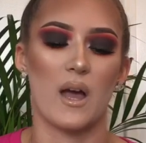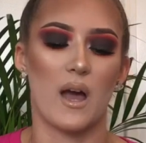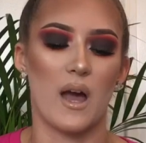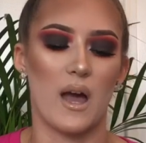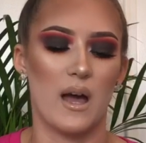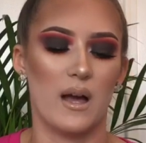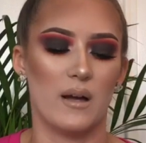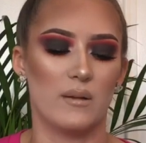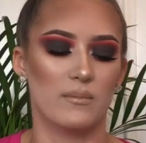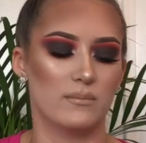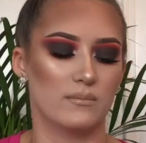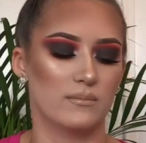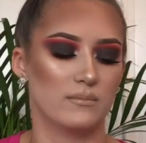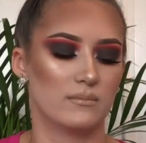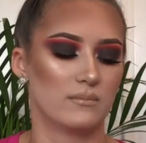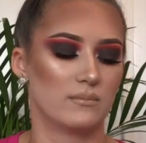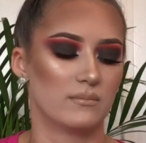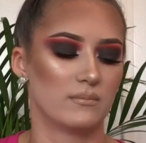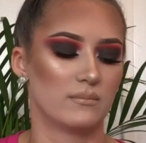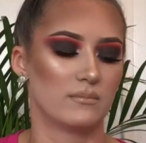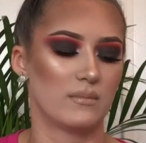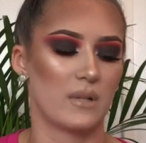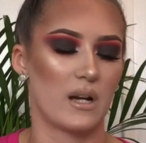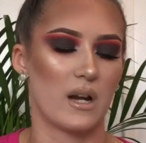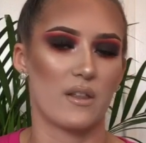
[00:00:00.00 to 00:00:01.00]
I
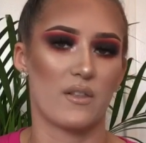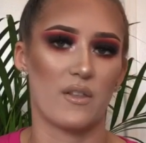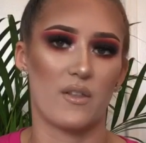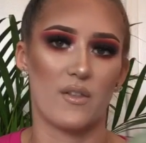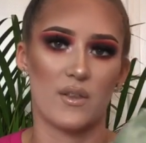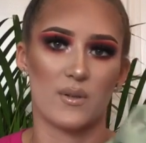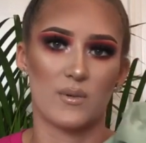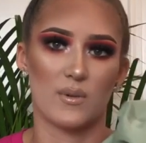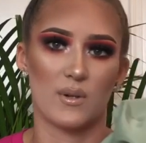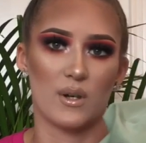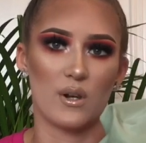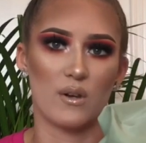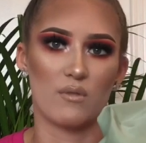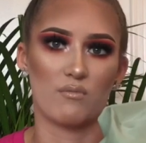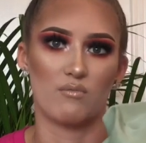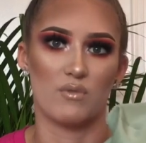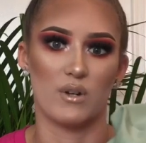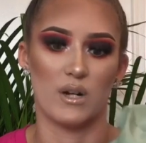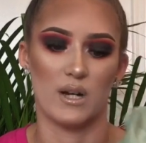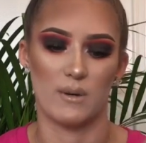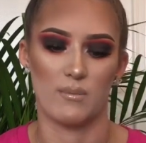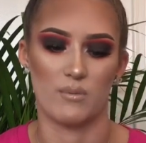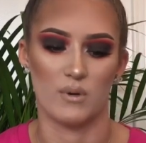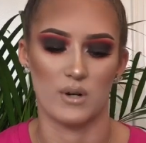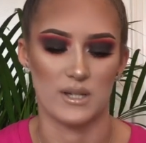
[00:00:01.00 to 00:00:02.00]
think this would look
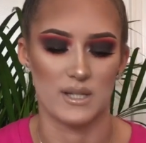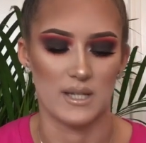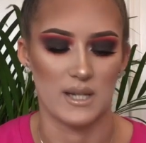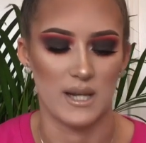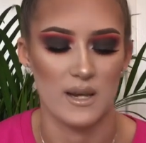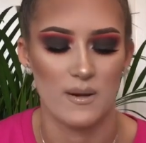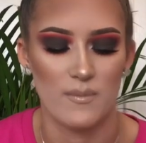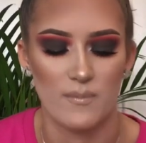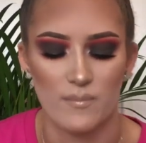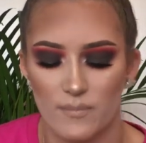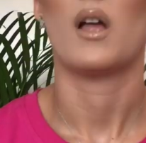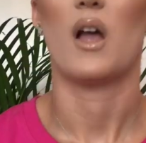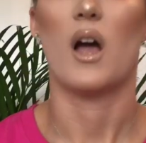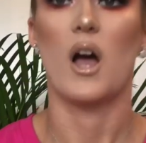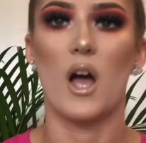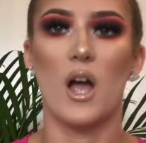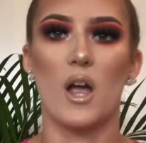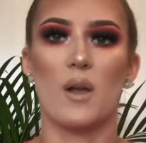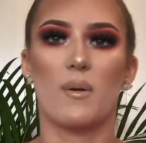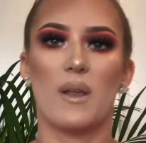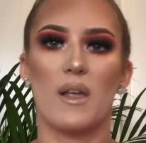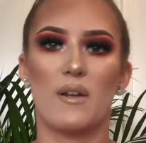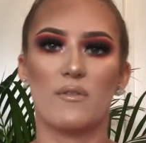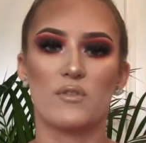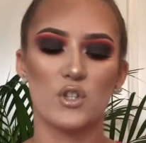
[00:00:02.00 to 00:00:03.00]
really pretty. I
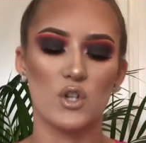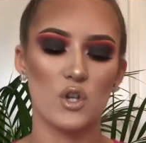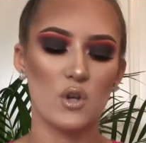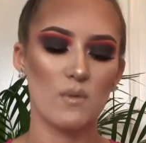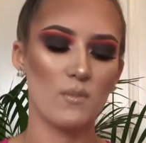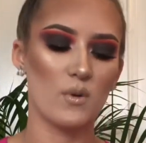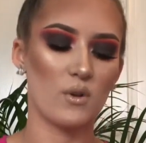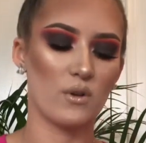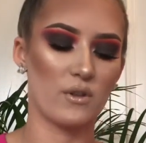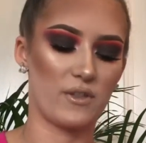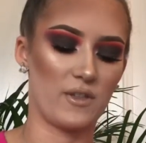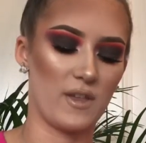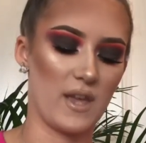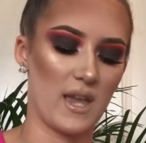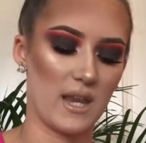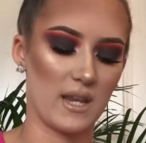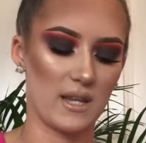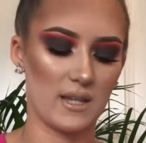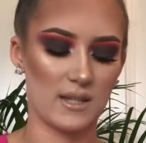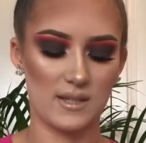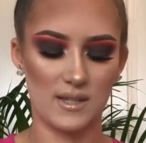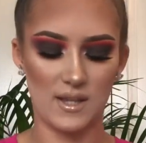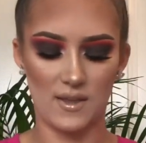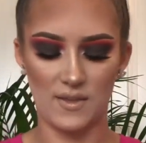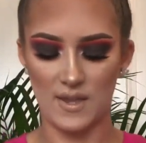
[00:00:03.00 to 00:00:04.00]
only have 2 more
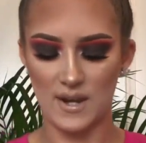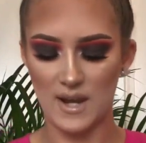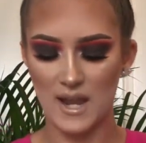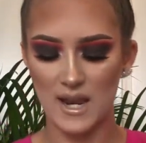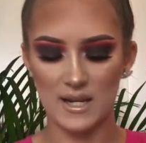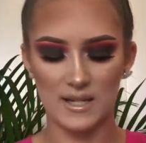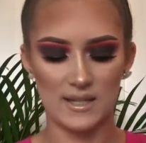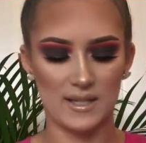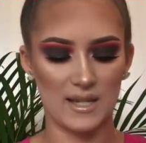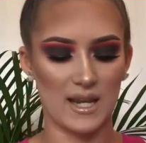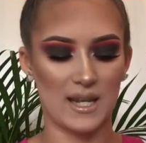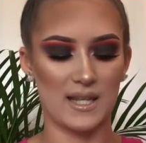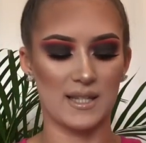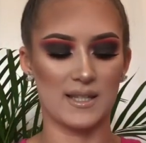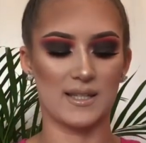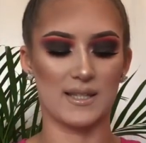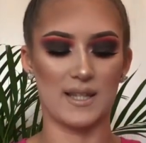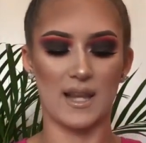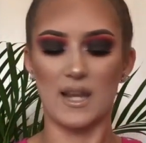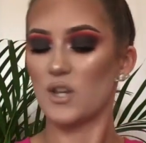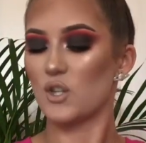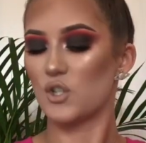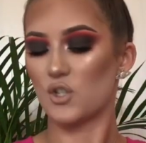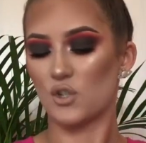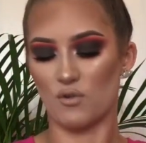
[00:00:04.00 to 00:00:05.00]
things. The next thing is
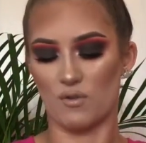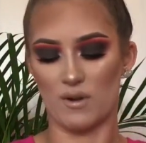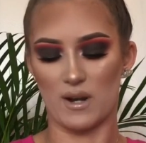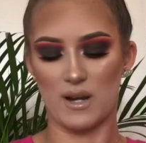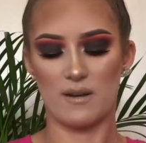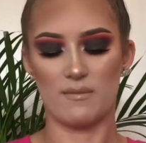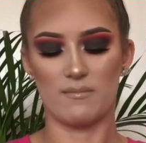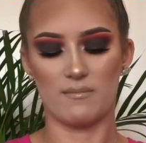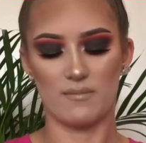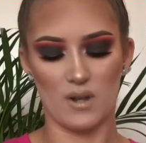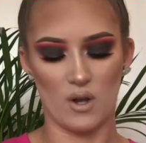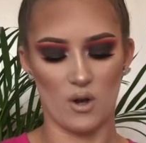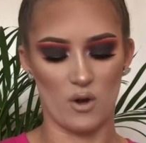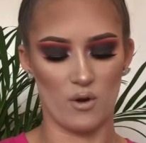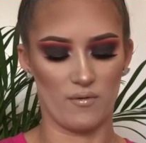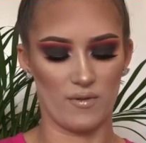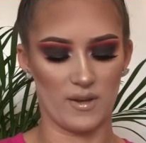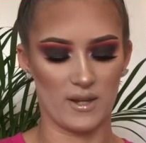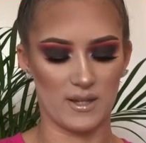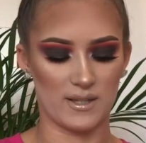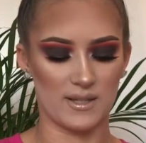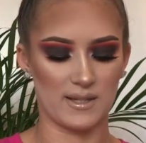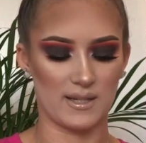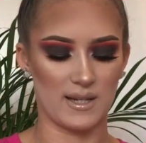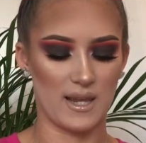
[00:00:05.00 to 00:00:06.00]
sage green,
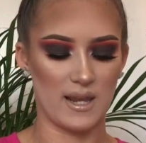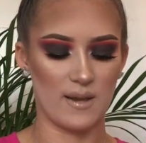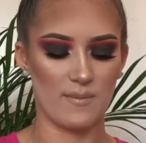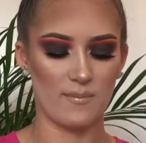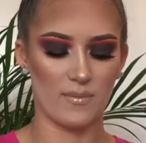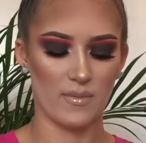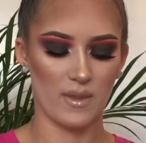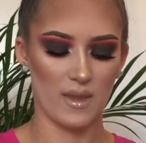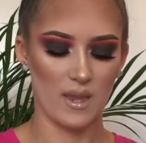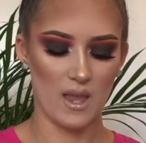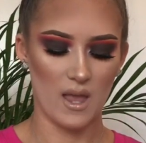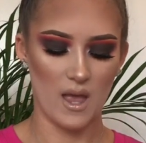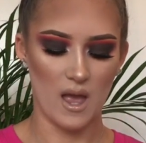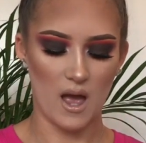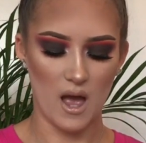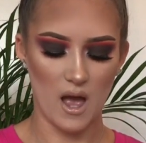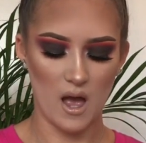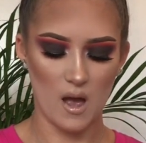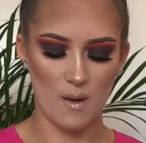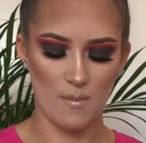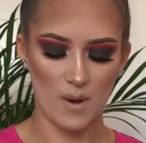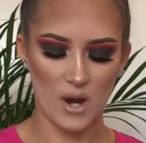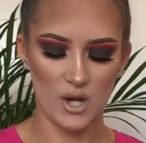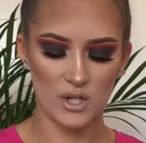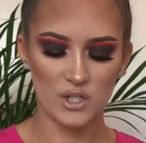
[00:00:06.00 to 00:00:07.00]
obviously.
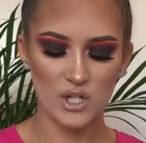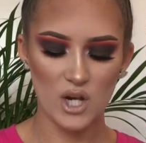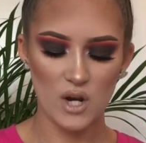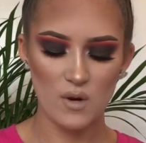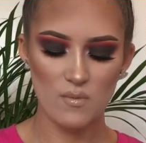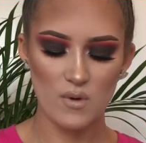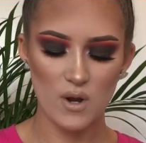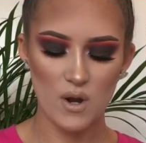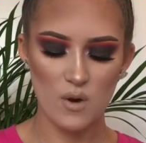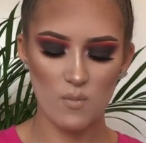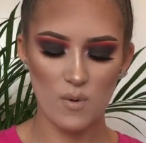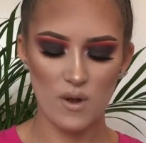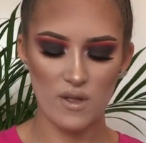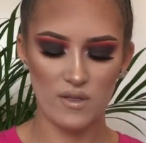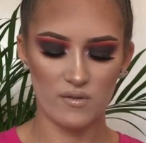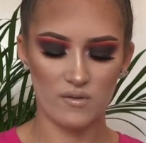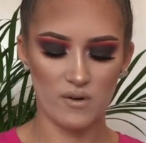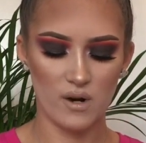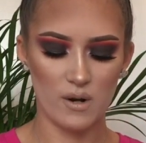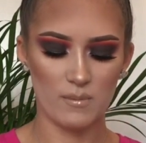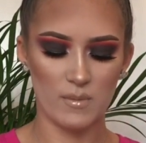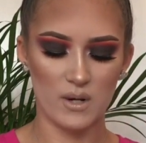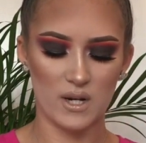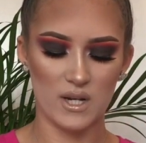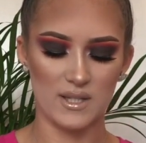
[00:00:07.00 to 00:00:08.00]
I don't know whether
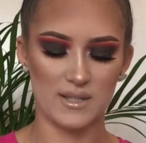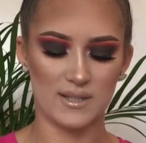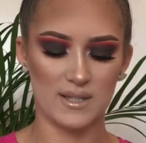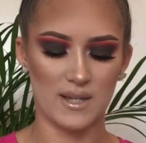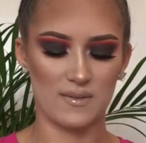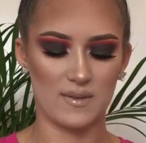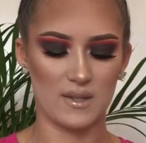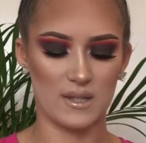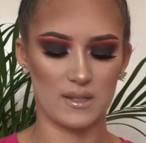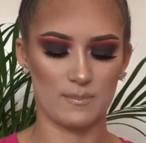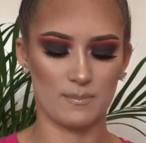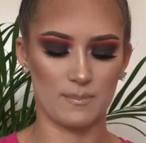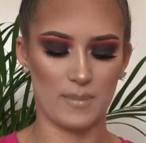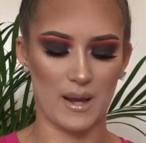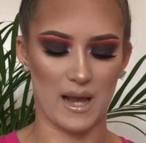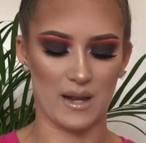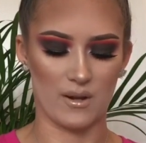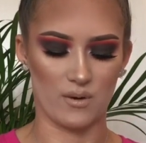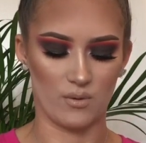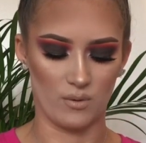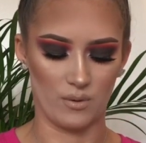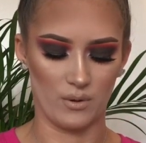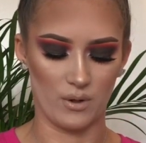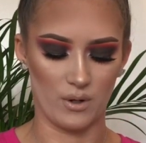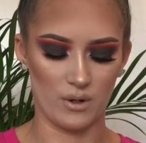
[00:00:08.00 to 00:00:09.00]
I'm going to send this
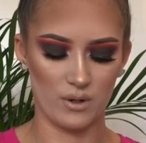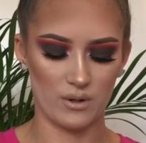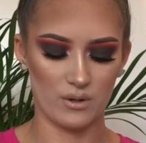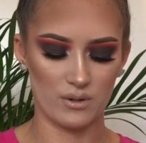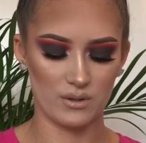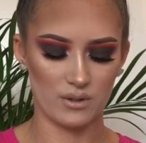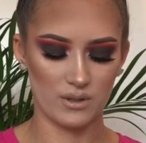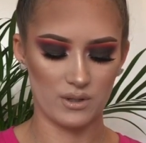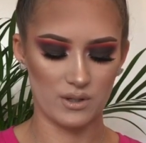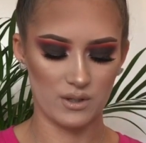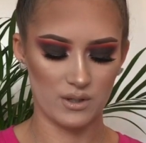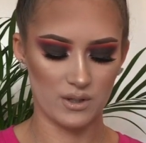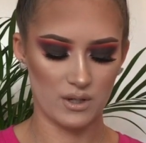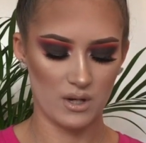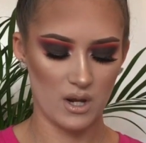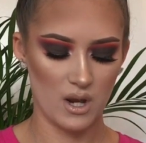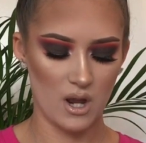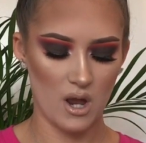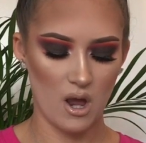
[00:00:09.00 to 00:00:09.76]
back or not.